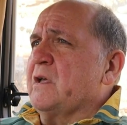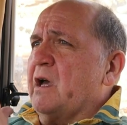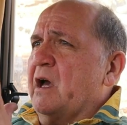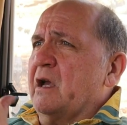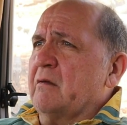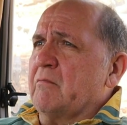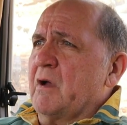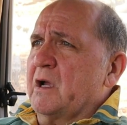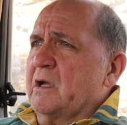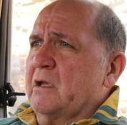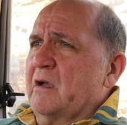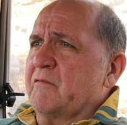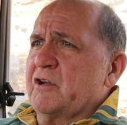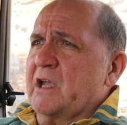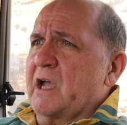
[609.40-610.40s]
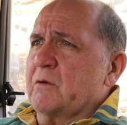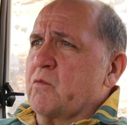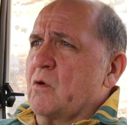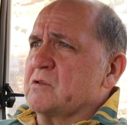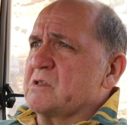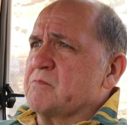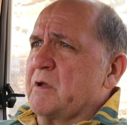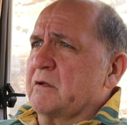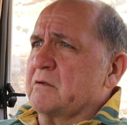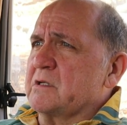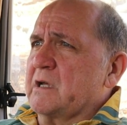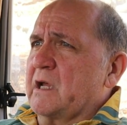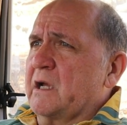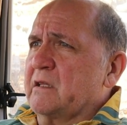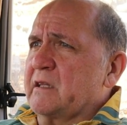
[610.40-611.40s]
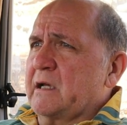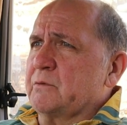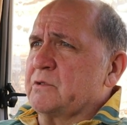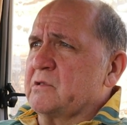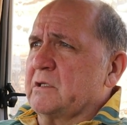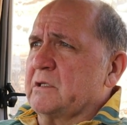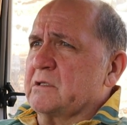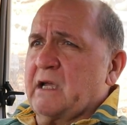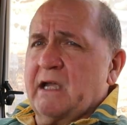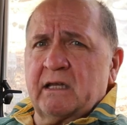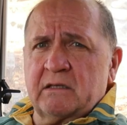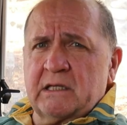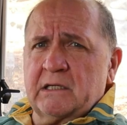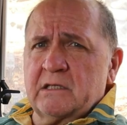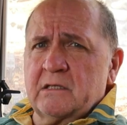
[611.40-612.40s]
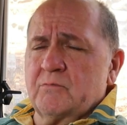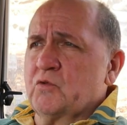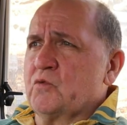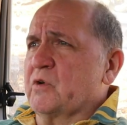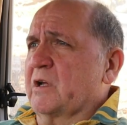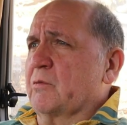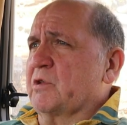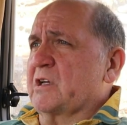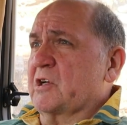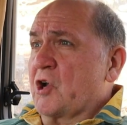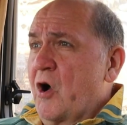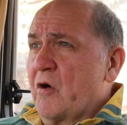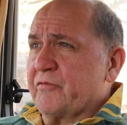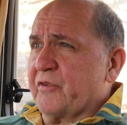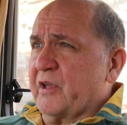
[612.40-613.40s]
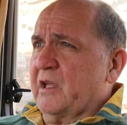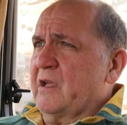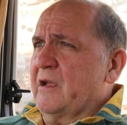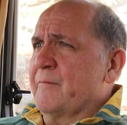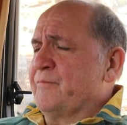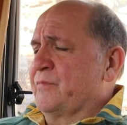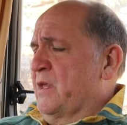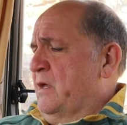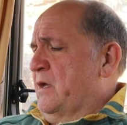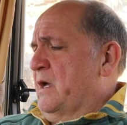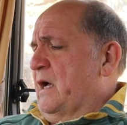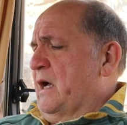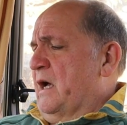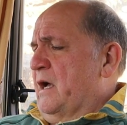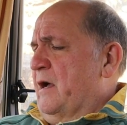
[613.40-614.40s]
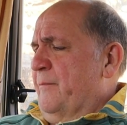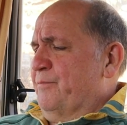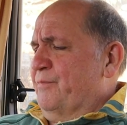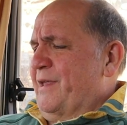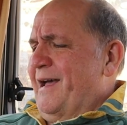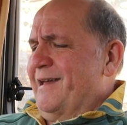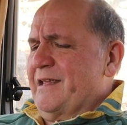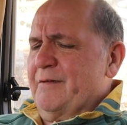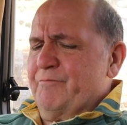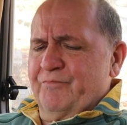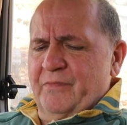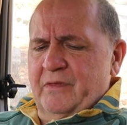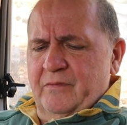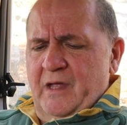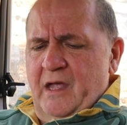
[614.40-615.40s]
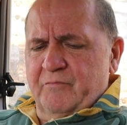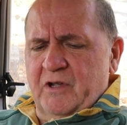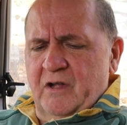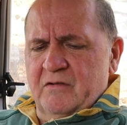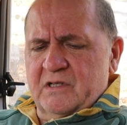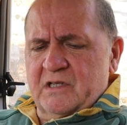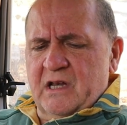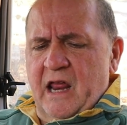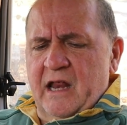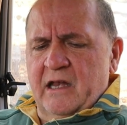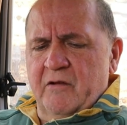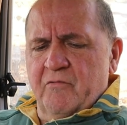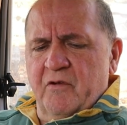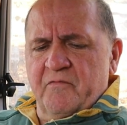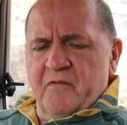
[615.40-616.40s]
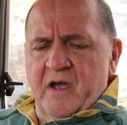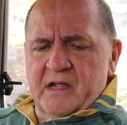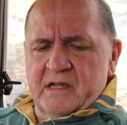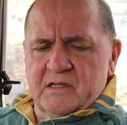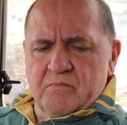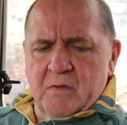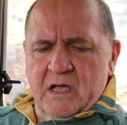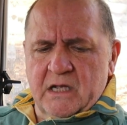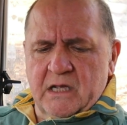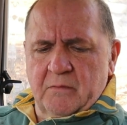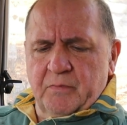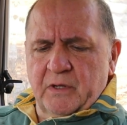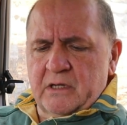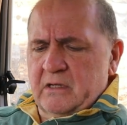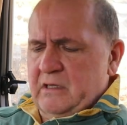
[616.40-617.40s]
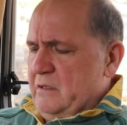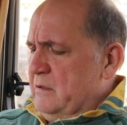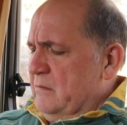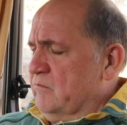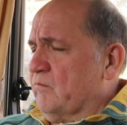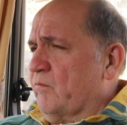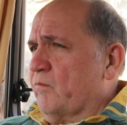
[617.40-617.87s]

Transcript: and I've only had one smoke today, and that was it. I had that in the morning with a coffee, and I'm going to slightly revise my opinion.